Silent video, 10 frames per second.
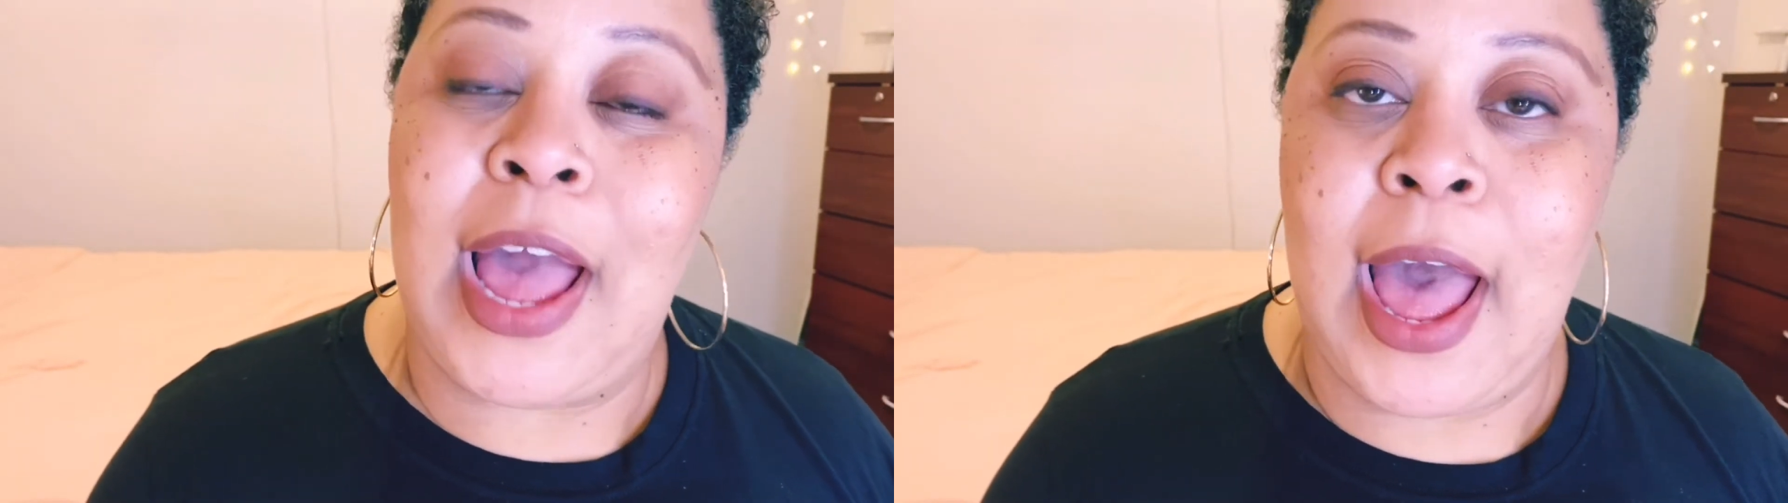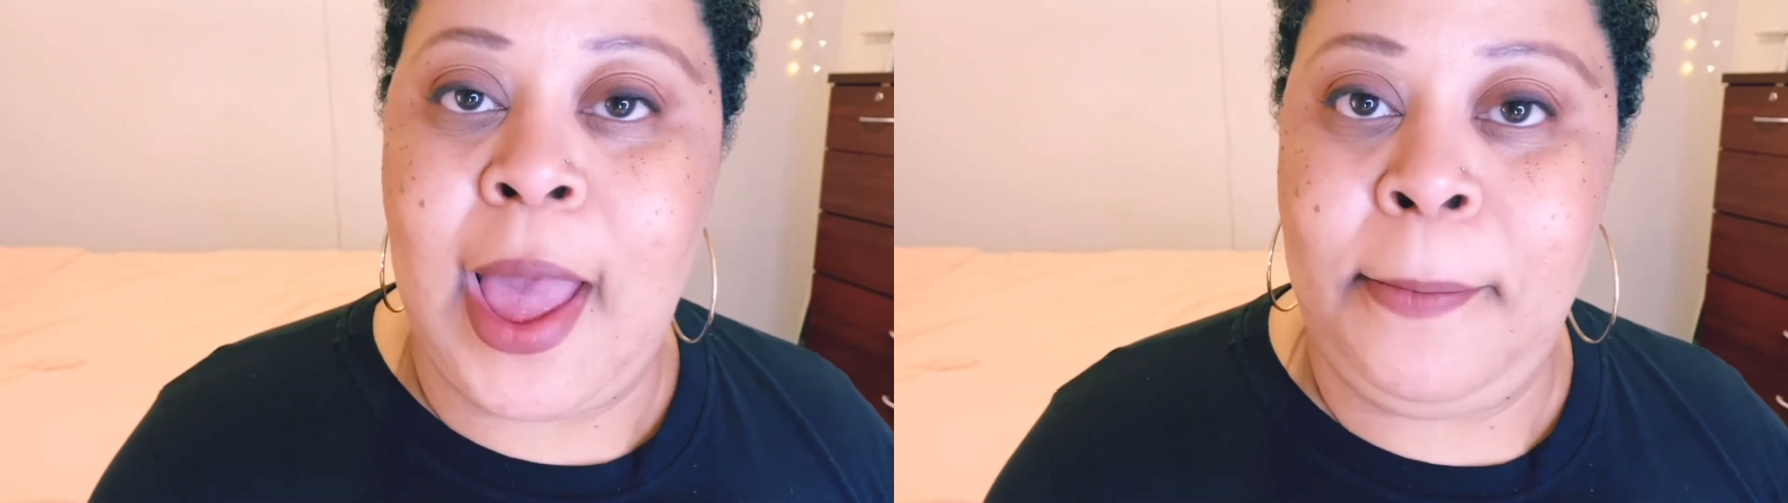
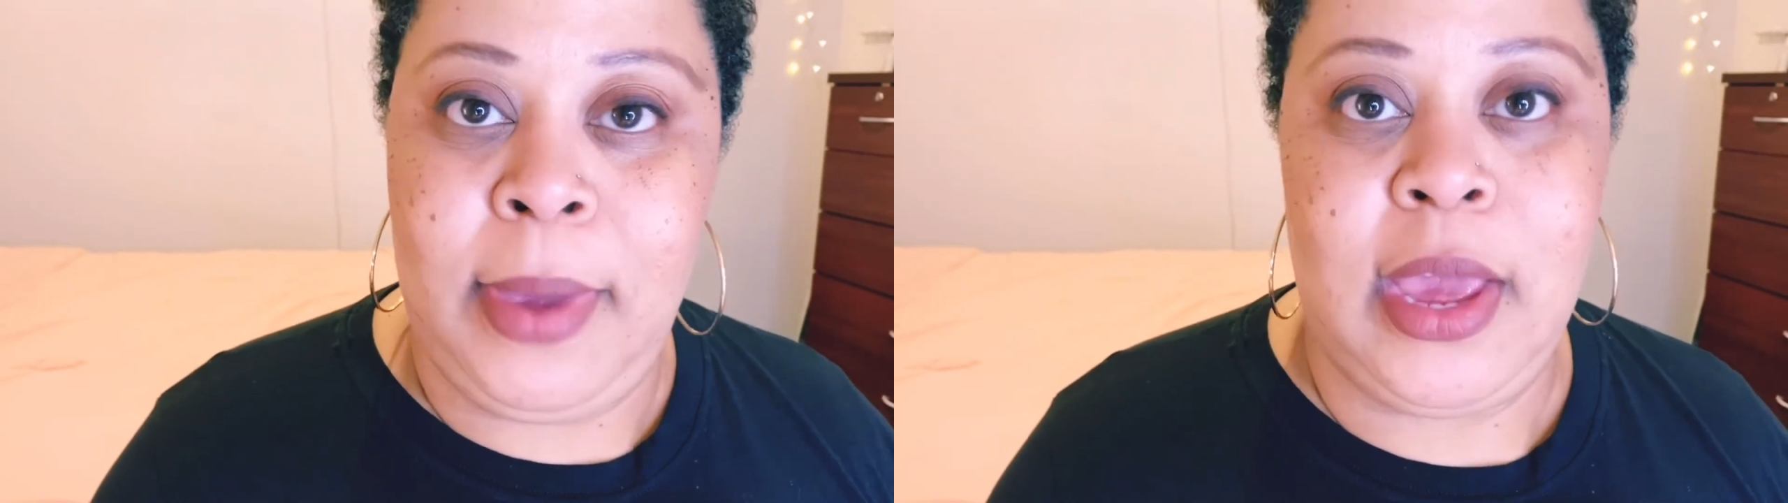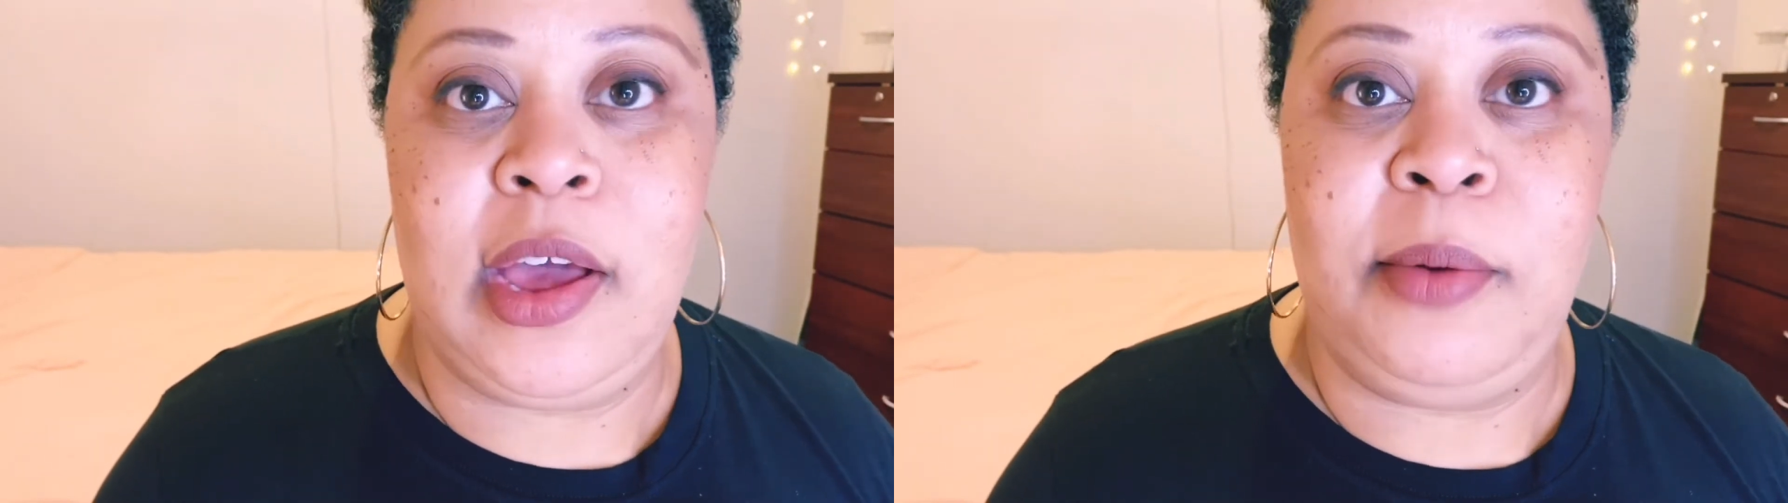eye
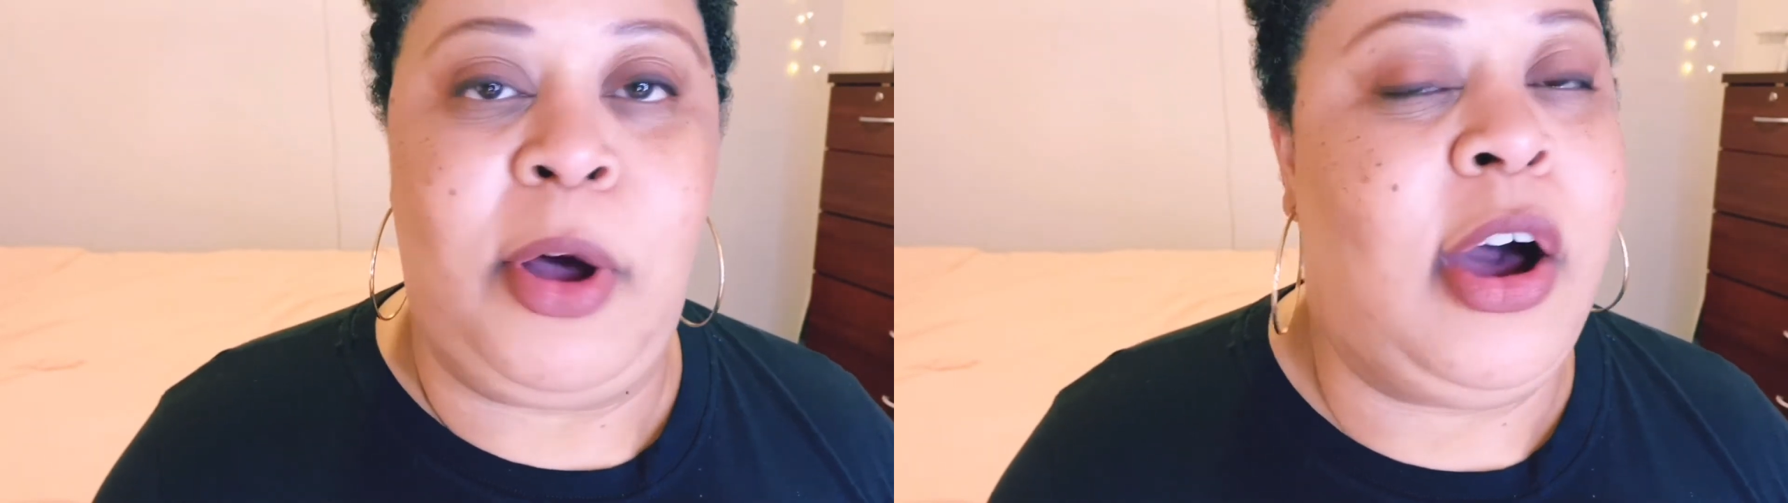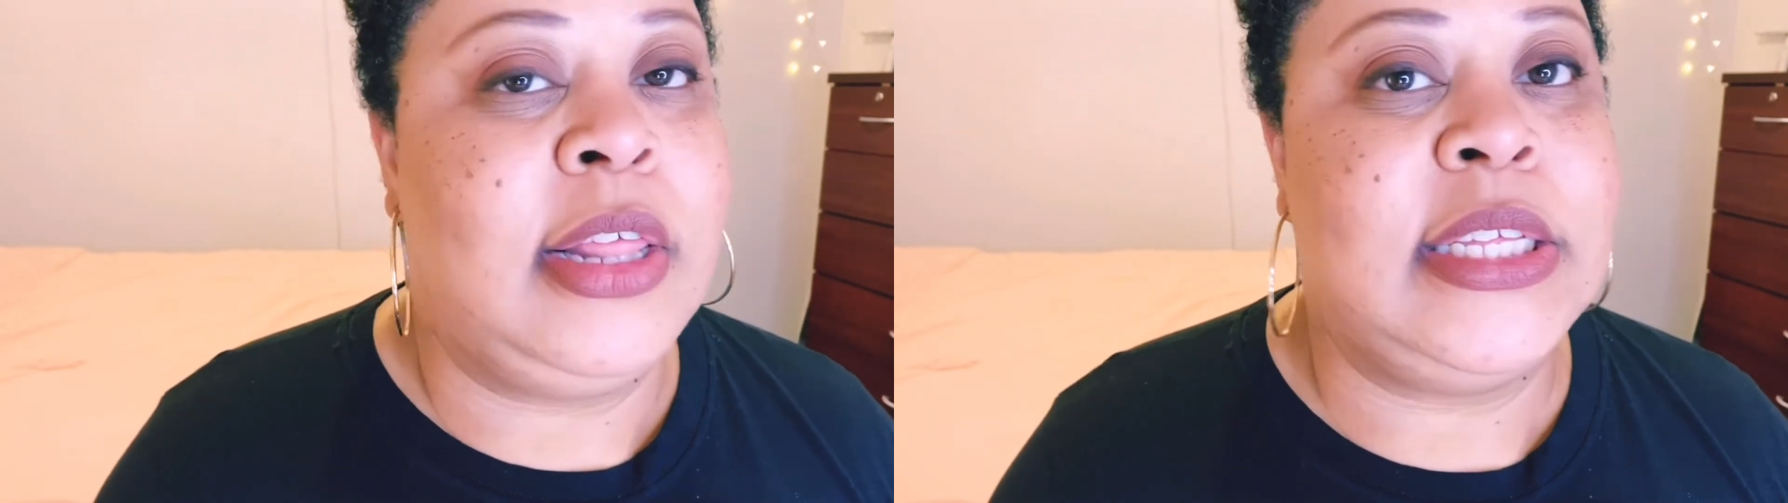makeup
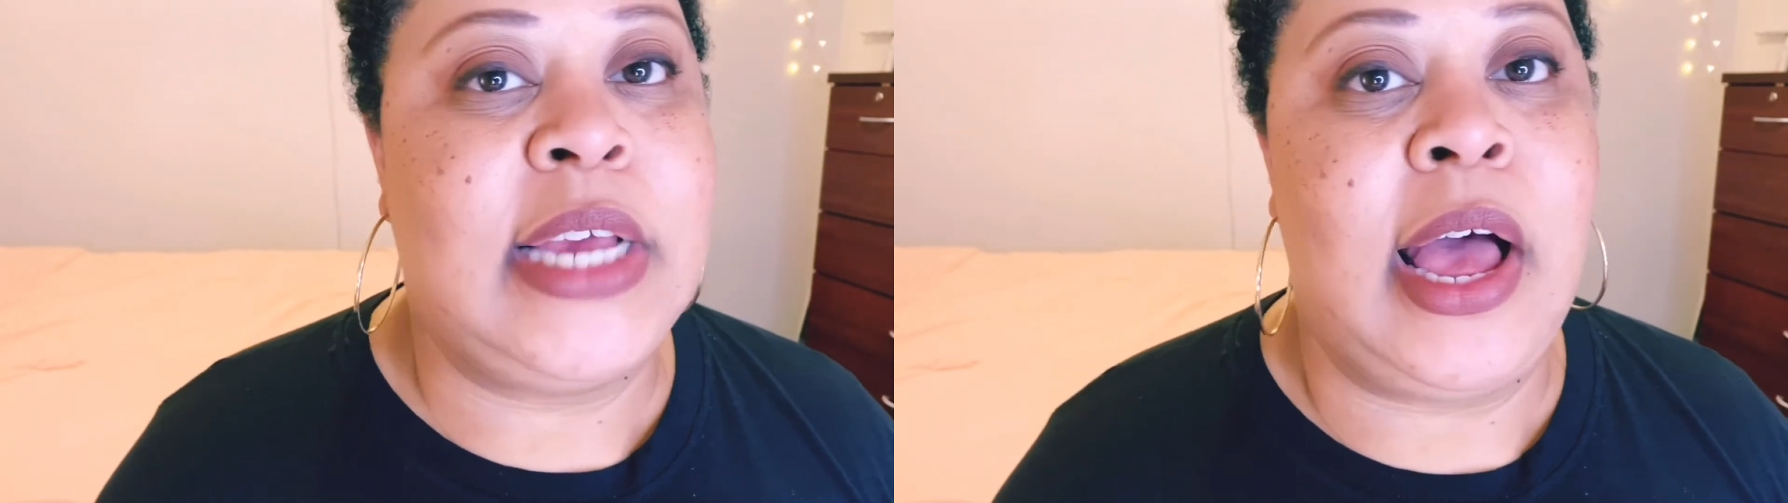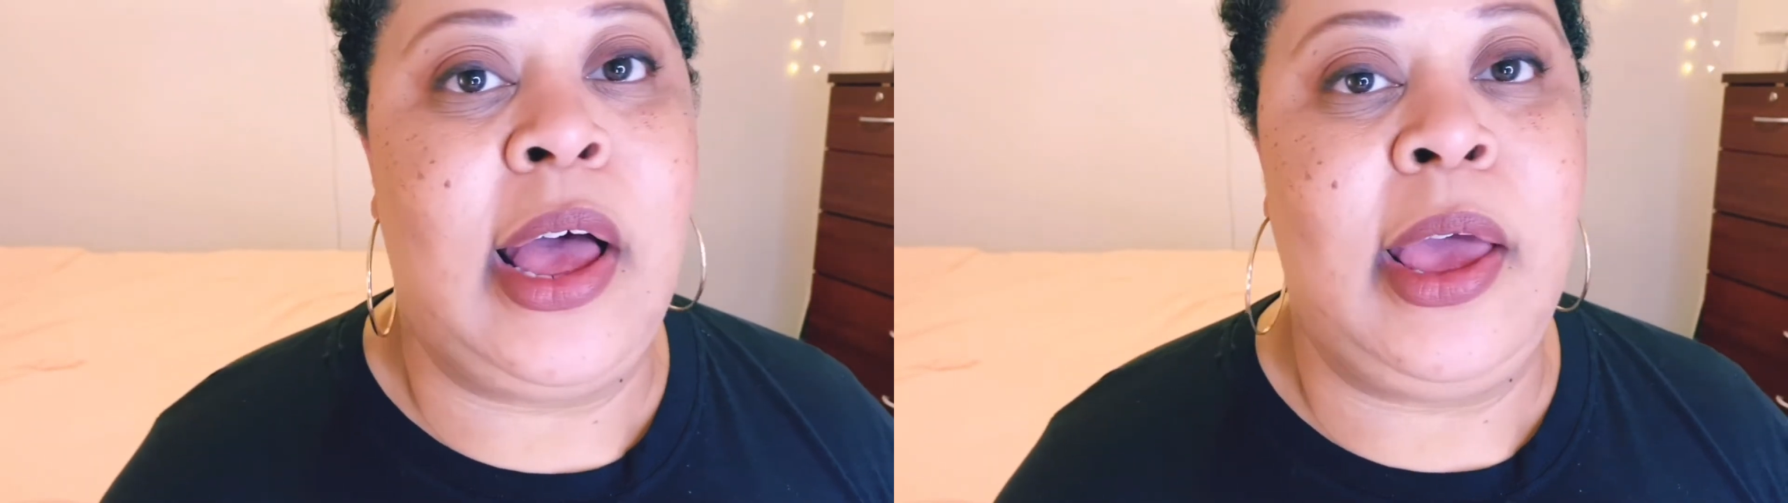all the
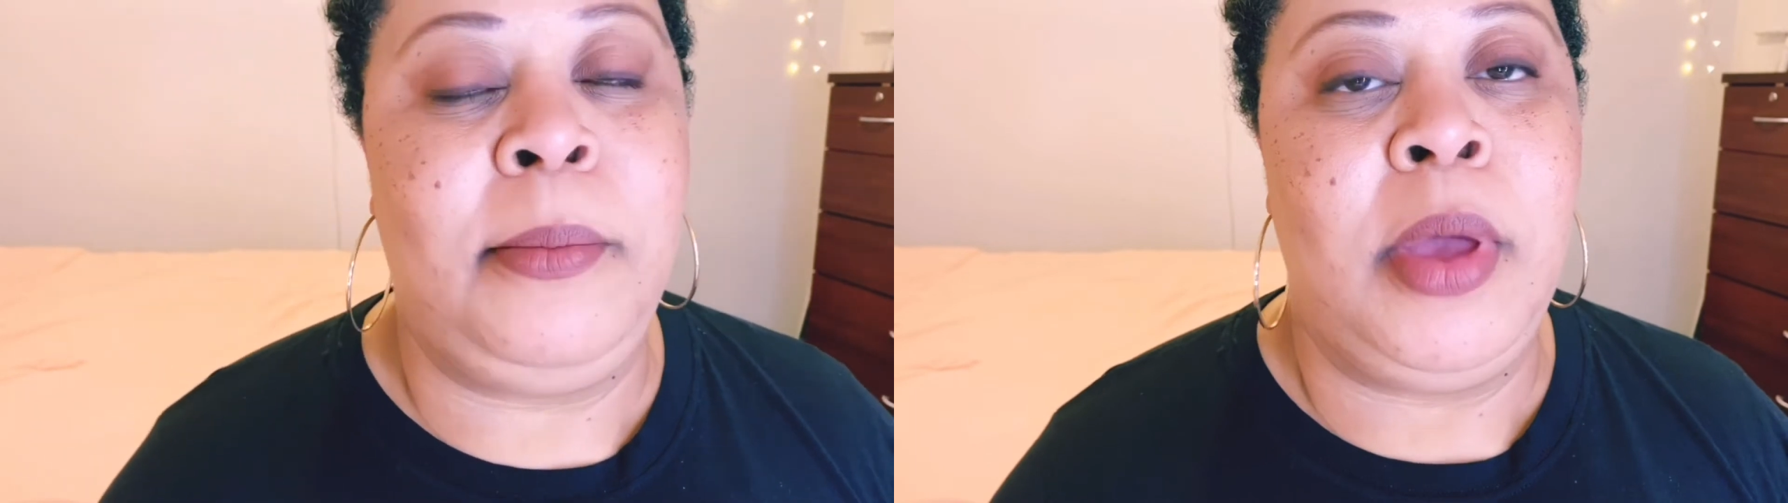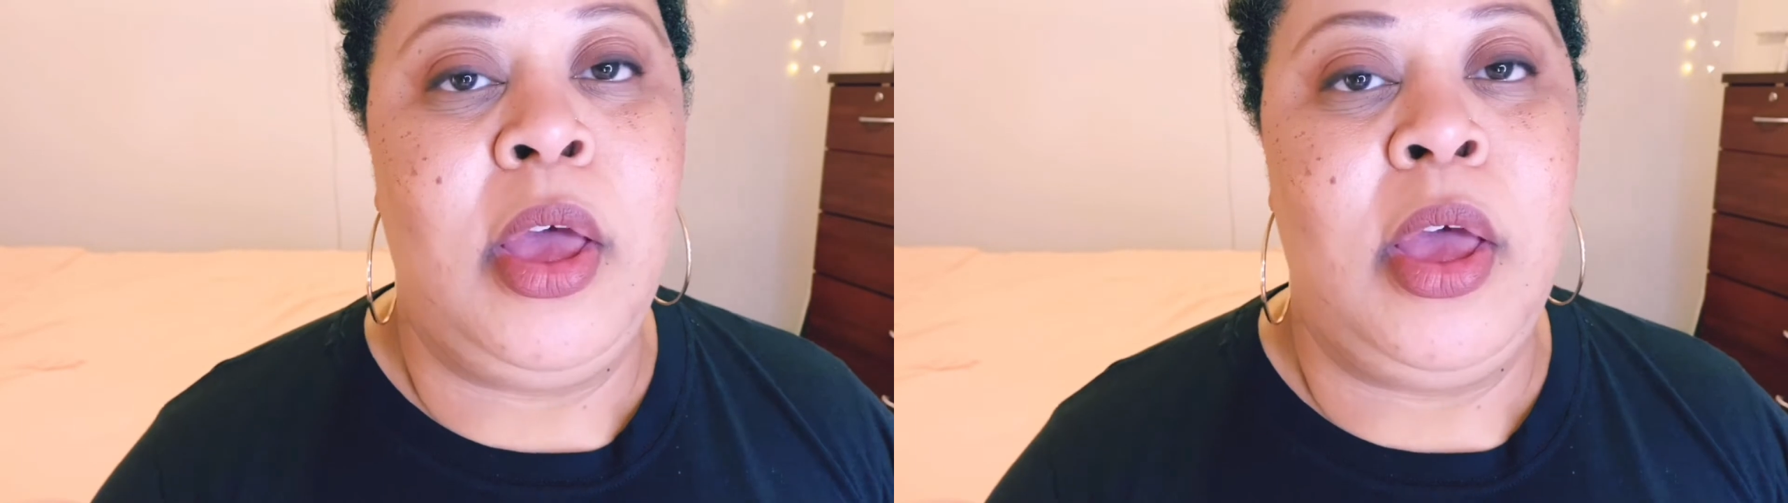time